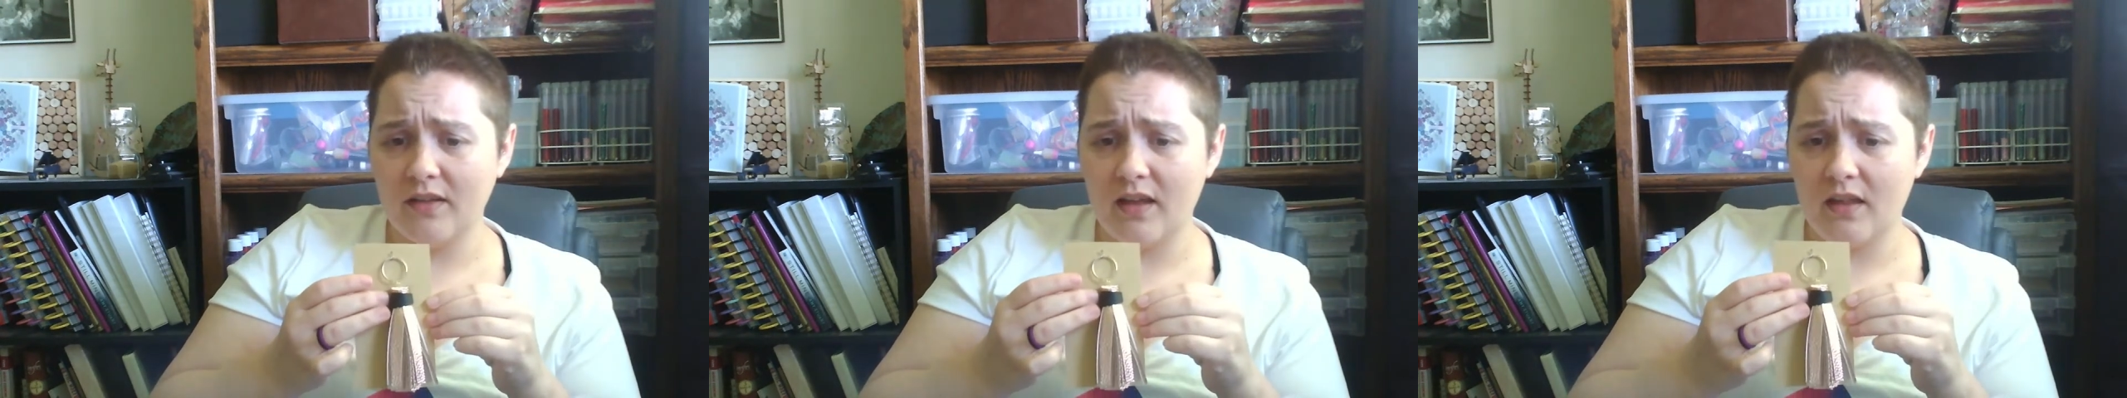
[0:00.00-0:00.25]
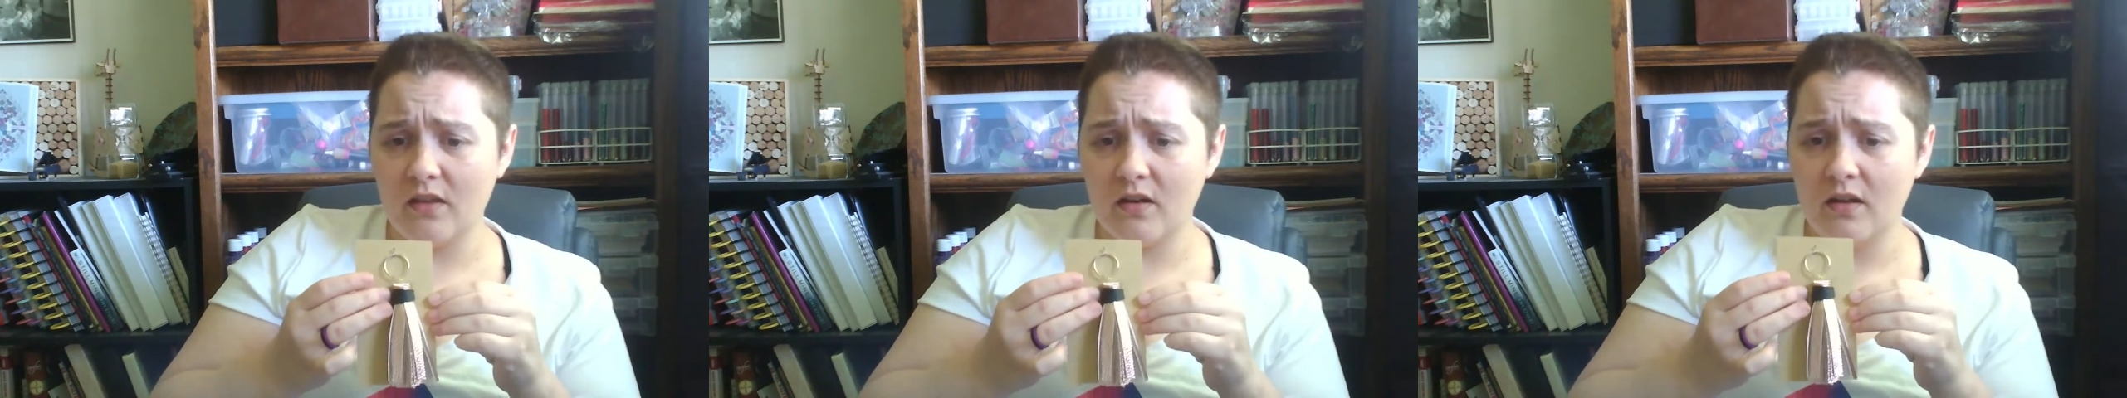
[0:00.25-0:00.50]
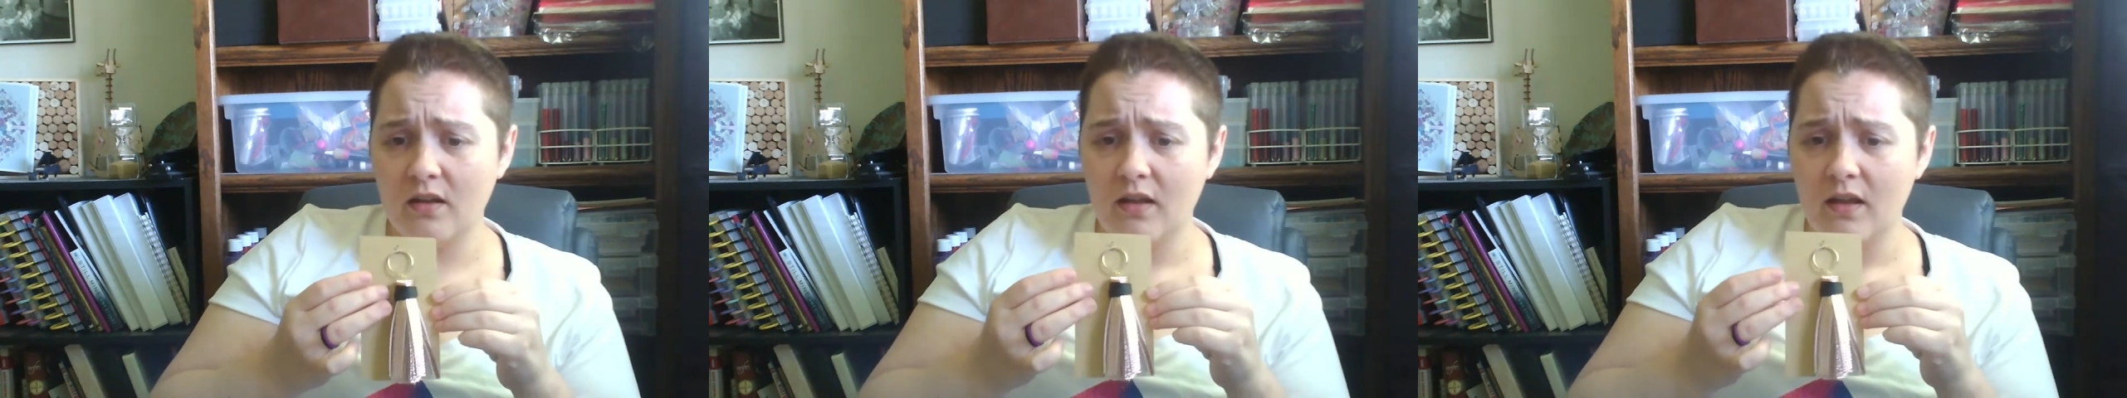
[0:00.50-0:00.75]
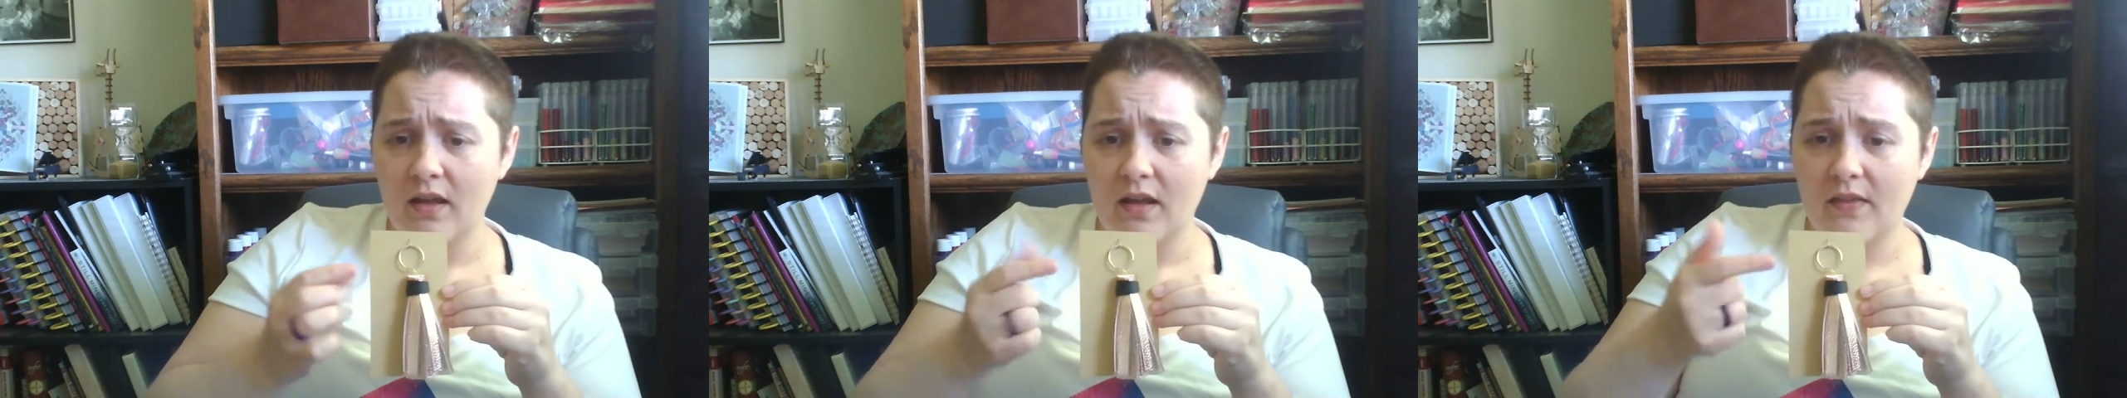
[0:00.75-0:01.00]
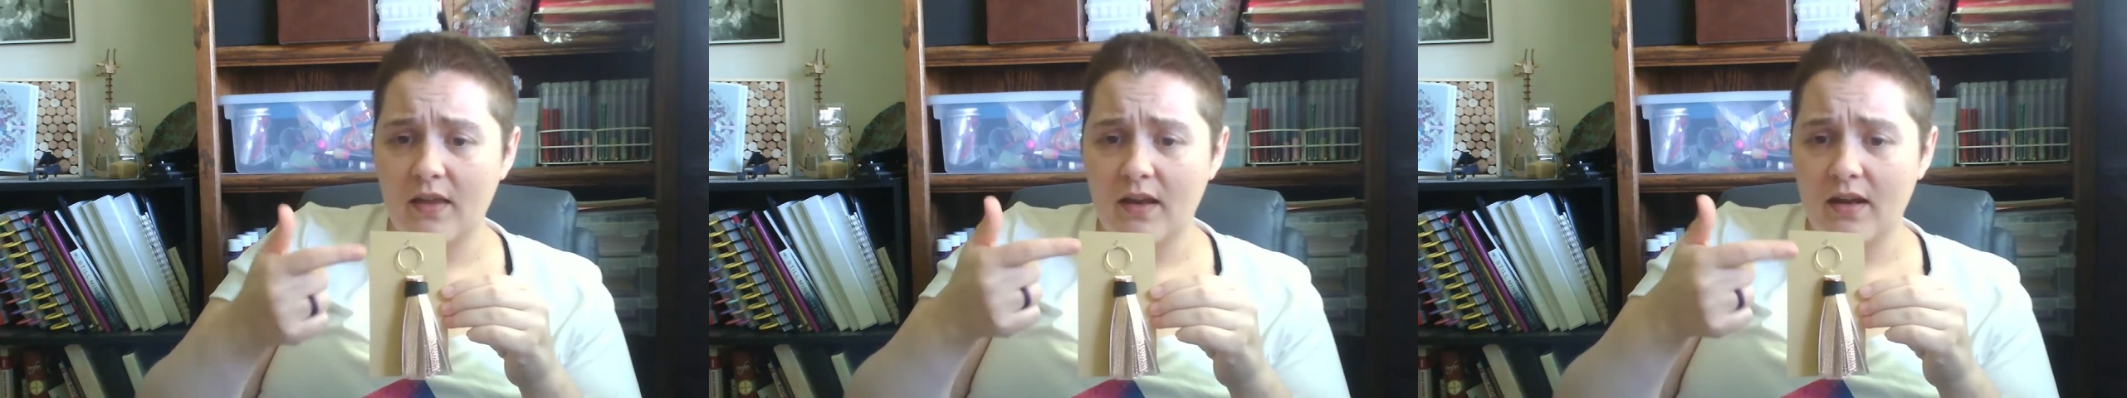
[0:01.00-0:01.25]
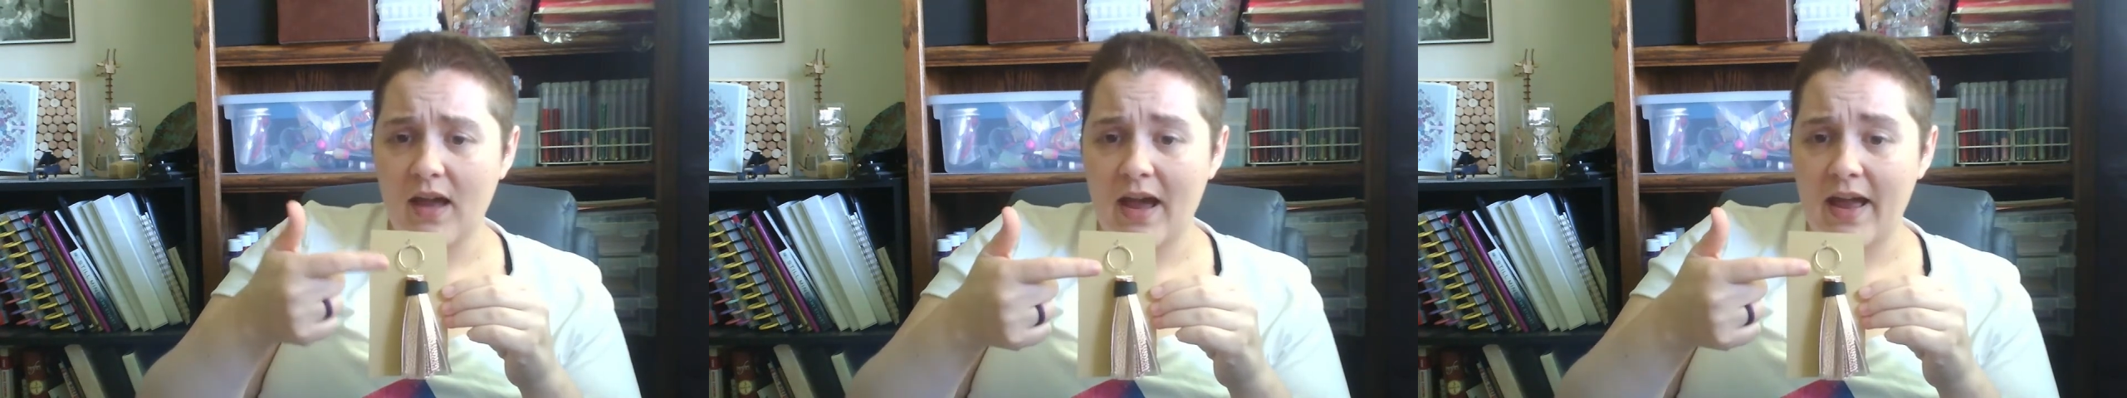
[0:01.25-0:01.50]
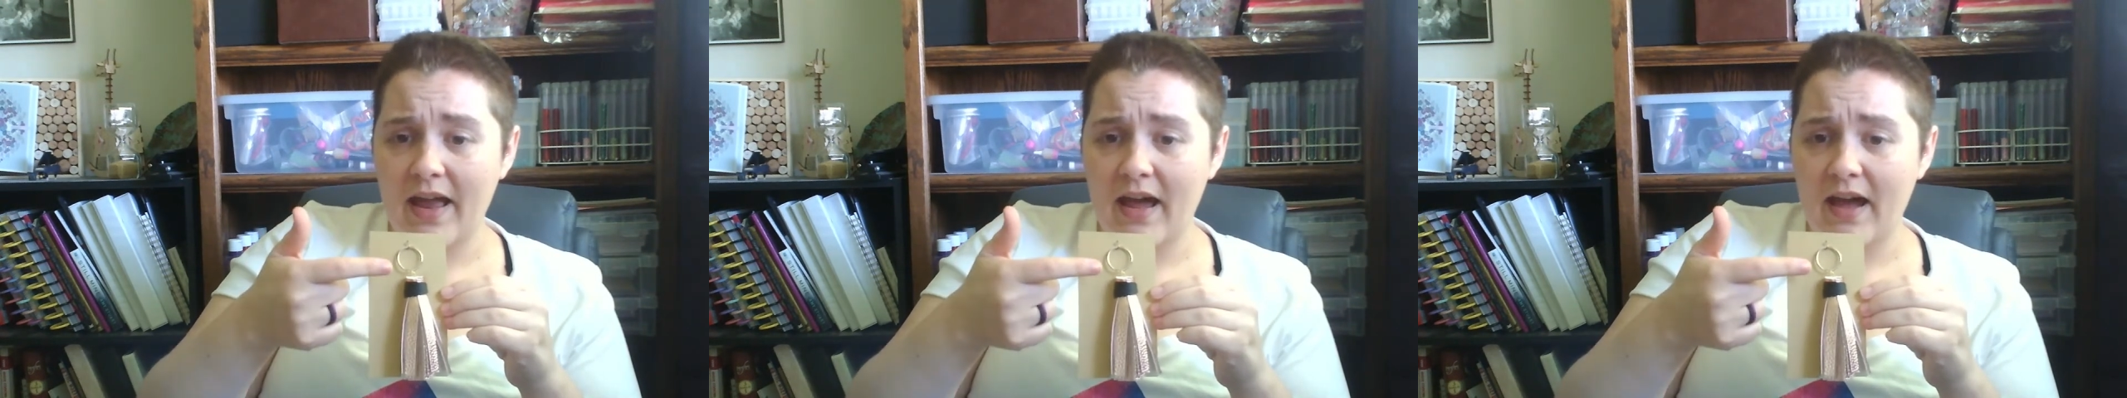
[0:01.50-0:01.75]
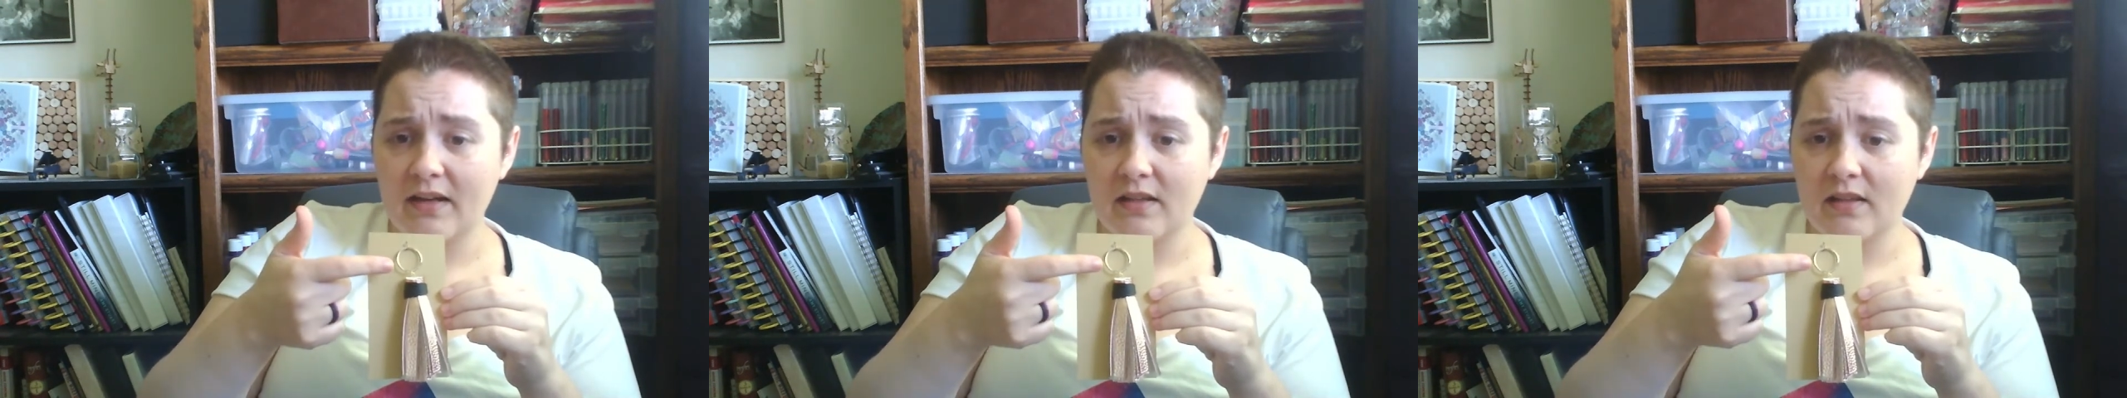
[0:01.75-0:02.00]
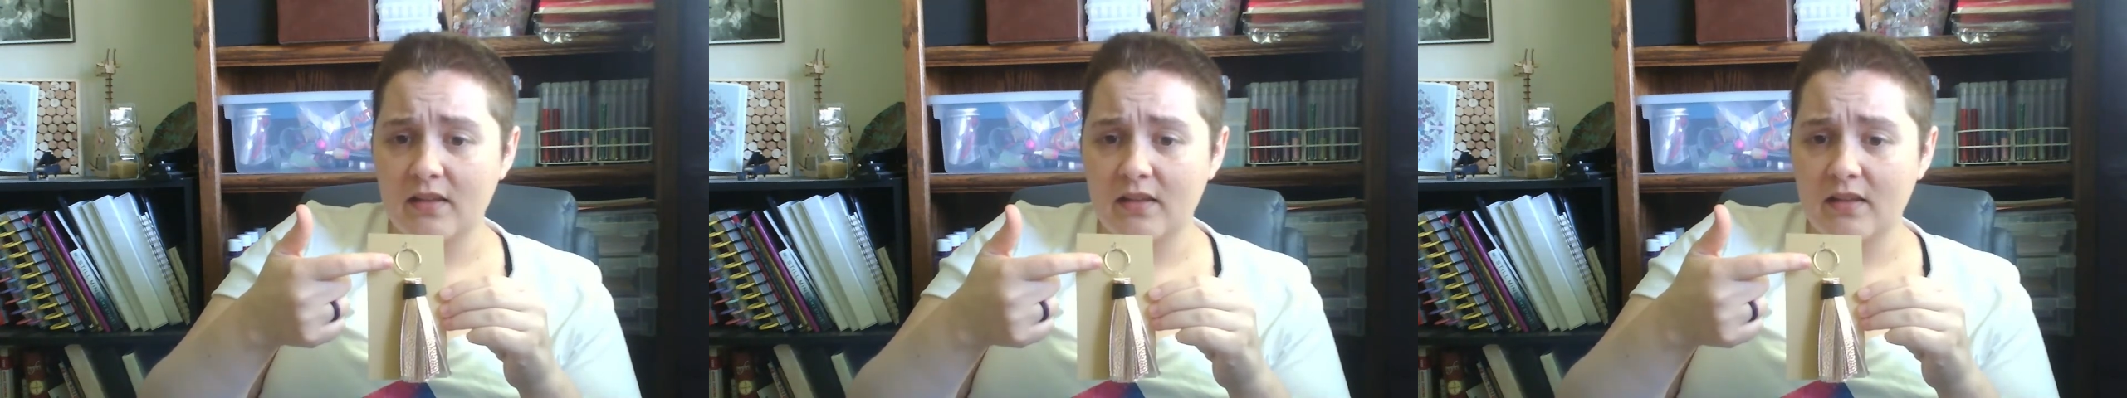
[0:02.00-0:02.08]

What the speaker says: together. And then I added